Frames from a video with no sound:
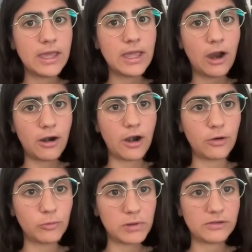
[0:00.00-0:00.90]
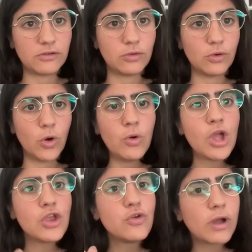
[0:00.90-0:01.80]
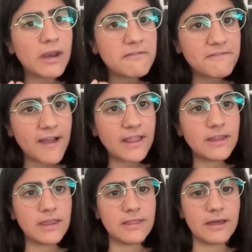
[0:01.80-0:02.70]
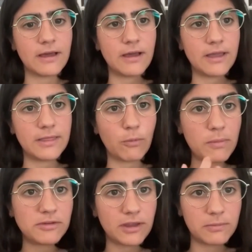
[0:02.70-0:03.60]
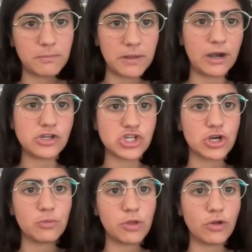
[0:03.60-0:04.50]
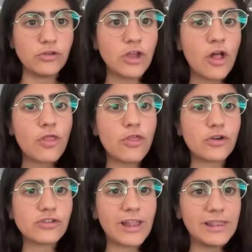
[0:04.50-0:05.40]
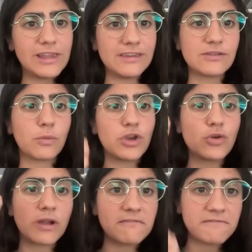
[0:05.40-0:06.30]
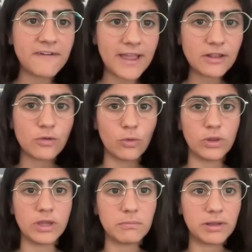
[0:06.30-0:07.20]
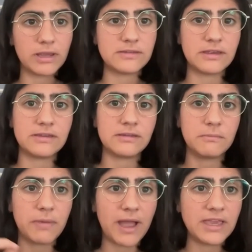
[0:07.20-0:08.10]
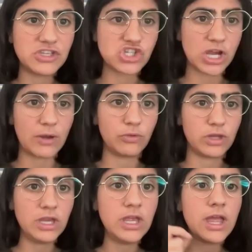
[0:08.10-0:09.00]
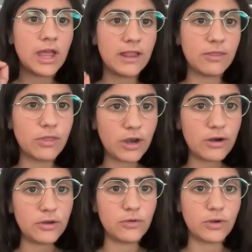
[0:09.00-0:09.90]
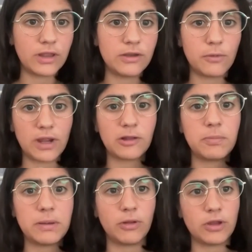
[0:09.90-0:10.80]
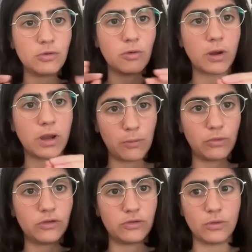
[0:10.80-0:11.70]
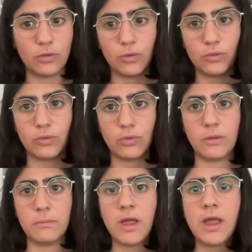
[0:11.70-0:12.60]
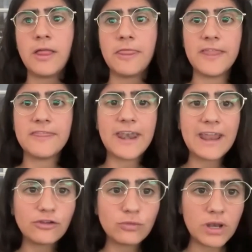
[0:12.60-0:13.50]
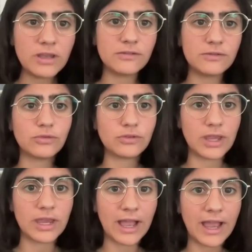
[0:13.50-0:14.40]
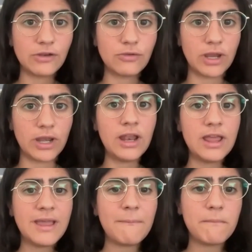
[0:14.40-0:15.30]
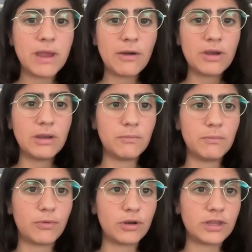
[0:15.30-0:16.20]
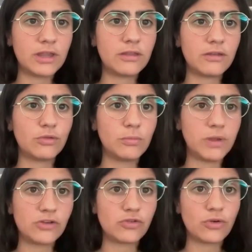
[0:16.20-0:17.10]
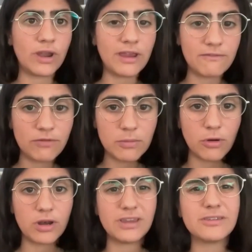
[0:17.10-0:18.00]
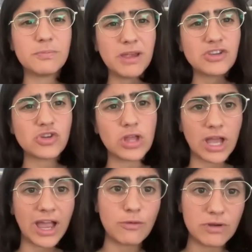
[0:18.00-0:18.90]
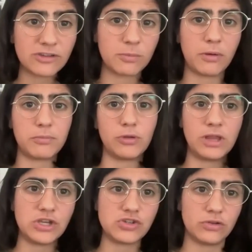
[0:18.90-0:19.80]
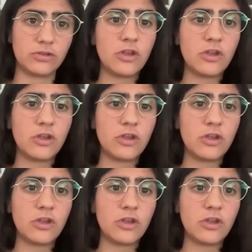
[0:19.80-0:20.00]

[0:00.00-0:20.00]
are good places to go. You can find in the website Pilar shared with us, there's a list where you can find cooling places by each county, and there you can direct people in your own counties to go to them. Then the next one is to stay hydrated. Very important to make sure everybody, especially high-risk populations,